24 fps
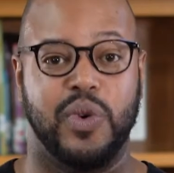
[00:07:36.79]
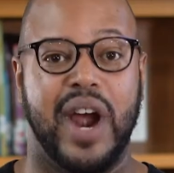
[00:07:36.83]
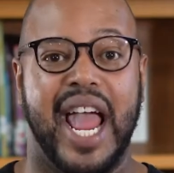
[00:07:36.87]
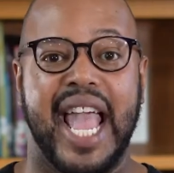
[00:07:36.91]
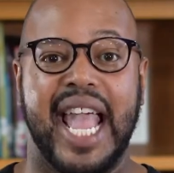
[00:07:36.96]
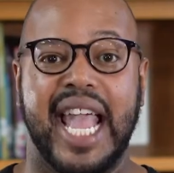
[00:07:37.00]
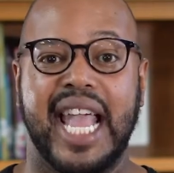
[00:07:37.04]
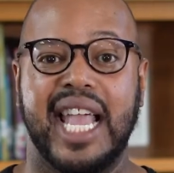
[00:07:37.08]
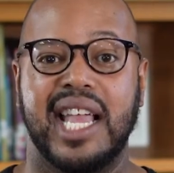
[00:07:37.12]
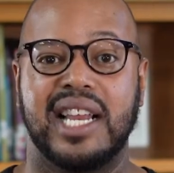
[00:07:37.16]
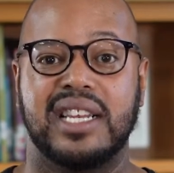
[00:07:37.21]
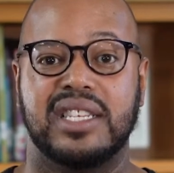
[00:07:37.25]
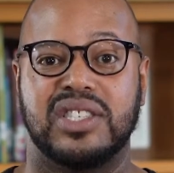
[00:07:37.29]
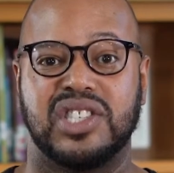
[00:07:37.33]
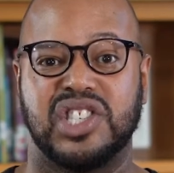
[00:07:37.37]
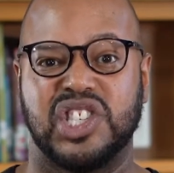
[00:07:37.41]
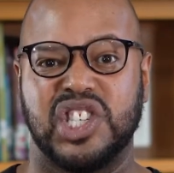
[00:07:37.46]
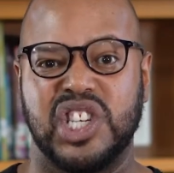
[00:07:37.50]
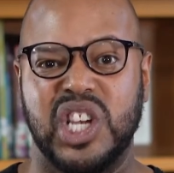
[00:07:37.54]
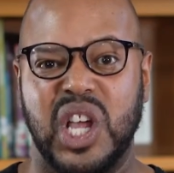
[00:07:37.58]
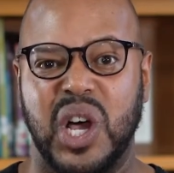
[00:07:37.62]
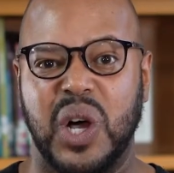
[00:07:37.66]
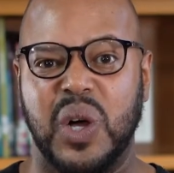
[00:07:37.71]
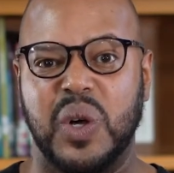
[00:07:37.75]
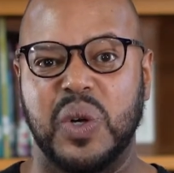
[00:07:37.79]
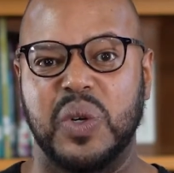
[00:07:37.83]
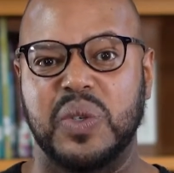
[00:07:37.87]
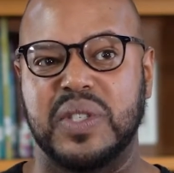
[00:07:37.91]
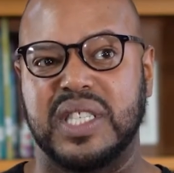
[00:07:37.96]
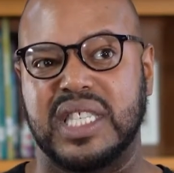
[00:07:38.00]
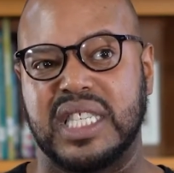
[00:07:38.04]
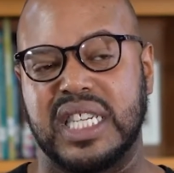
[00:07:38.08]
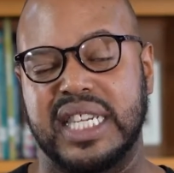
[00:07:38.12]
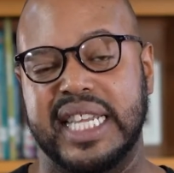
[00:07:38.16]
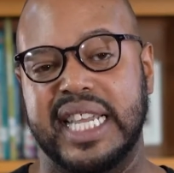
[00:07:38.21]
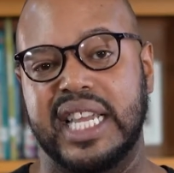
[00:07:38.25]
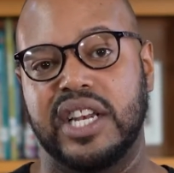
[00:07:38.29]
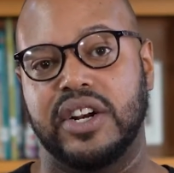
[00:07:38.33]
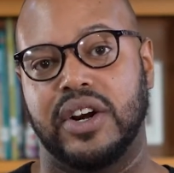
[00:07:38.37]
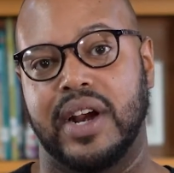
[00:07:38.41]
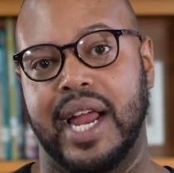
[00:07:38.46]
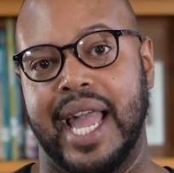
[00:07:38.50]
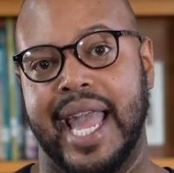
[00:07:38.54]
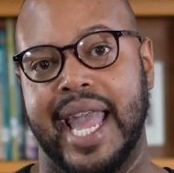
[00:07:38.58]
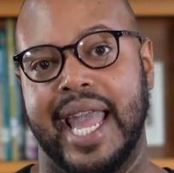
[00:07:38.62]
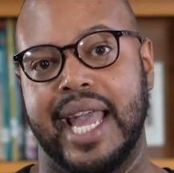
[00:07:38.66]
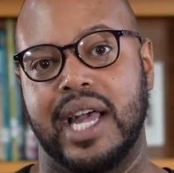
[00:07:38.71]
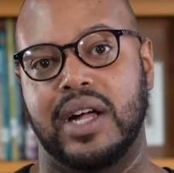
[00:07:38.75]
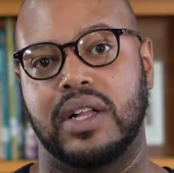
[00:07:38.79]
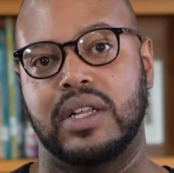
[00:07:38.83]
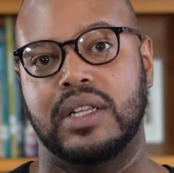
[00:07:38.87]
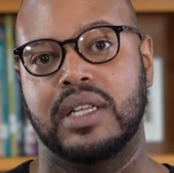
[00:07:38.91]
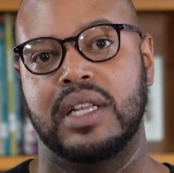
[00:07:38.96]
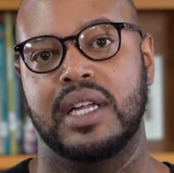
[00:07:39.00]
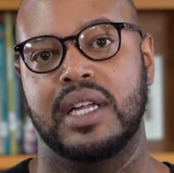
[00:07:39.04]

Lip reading: rain, snow, sleet, or hail.